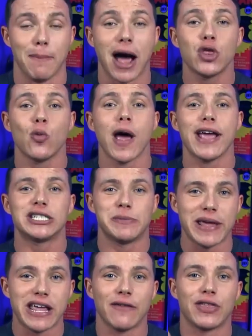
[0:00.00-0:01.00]
And by the way,
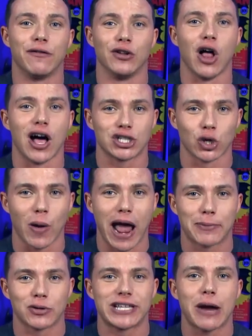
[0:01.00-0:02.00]
speaking of the
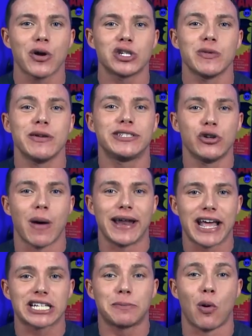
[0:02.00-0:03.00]
velociraptors, that brings me to my
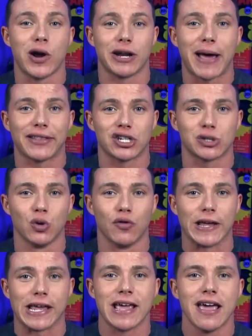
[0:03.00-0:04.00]
next point about this
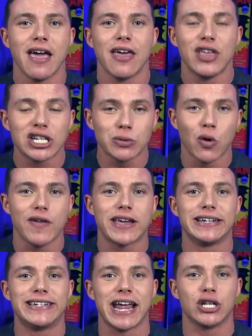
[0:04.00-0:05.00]
movie. This movie
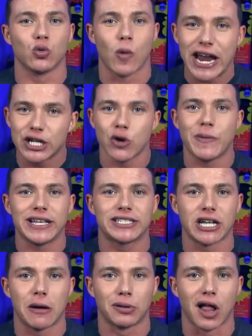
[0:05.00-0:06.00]
contains way too many
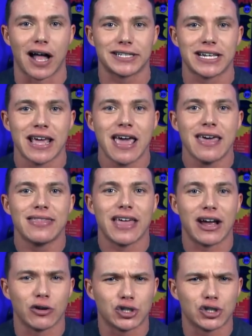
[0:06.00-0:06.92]
subplots that